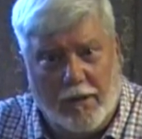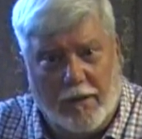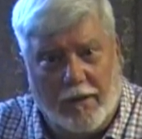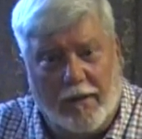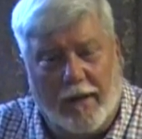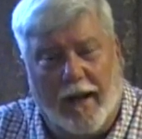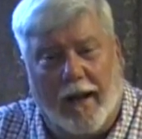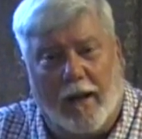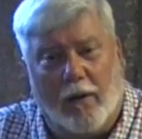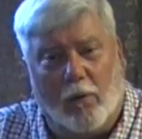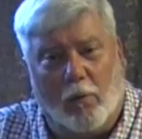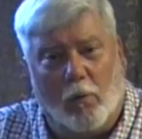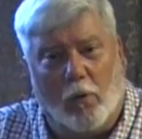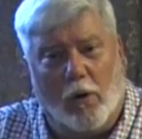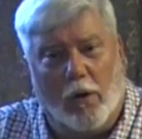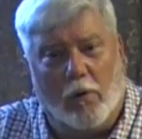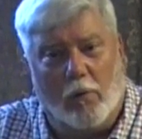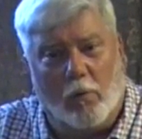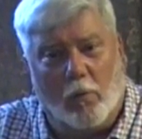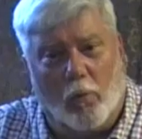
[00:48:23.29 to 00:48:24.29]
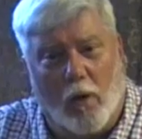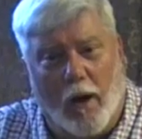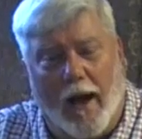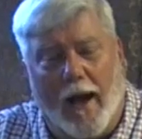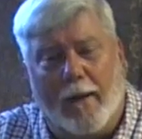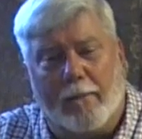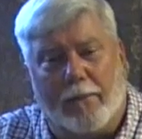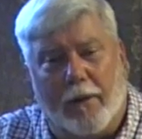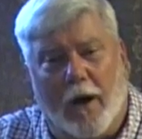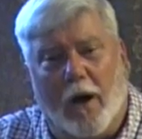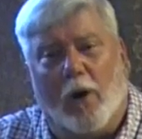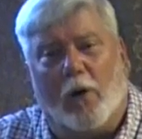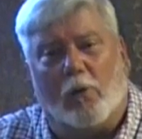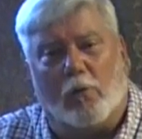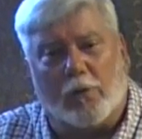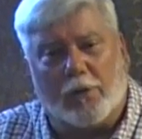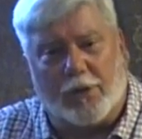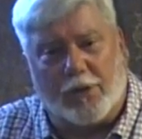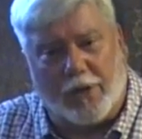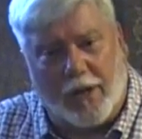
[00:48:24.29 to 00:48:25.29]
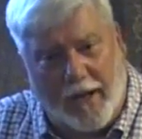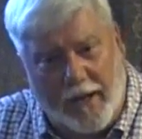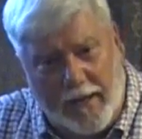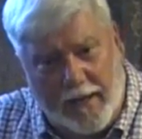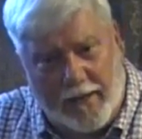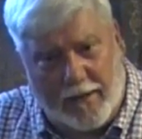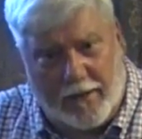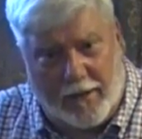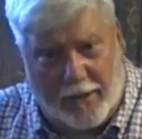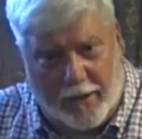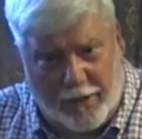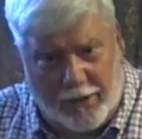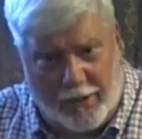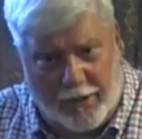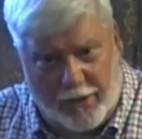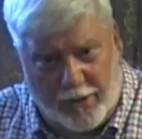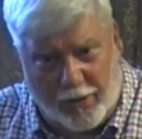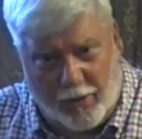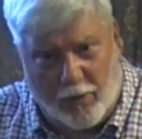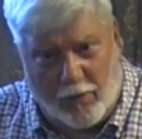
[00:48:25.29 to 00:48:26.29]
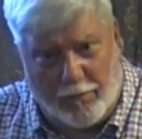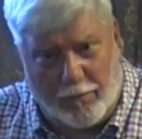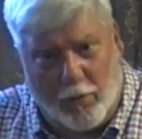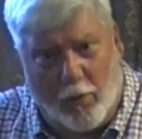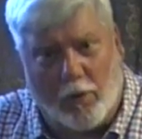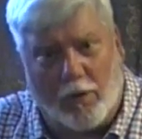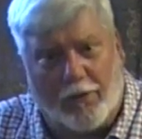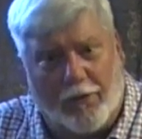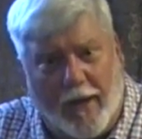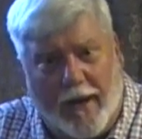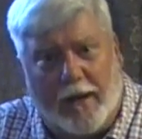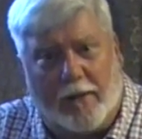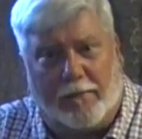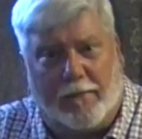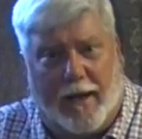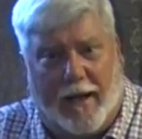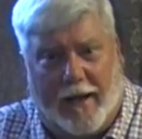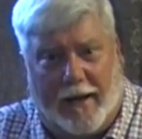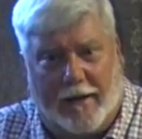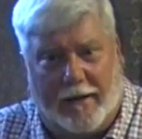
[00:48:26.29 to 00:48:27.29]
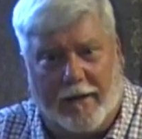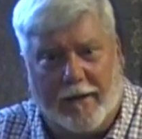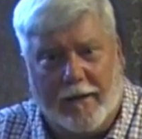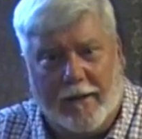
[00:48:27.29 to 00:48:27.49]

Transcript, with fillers: Now, wh why Paul was saying this is so important. Think about it